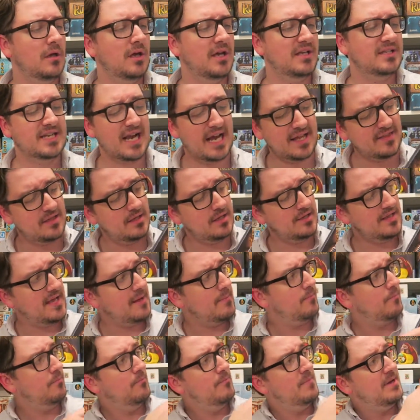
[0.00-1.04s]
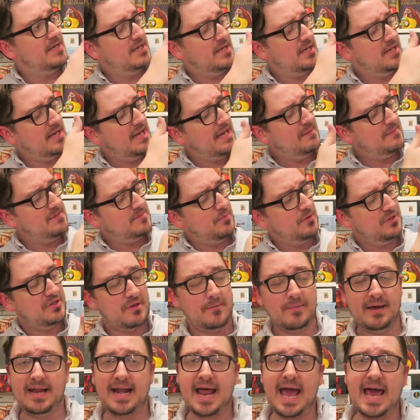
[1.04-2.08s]
it's got Minion Games put the
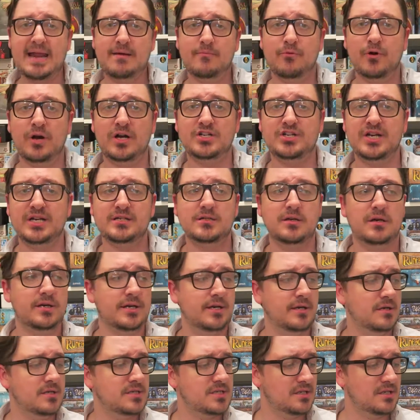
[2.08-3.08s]
Manhattan Project on here,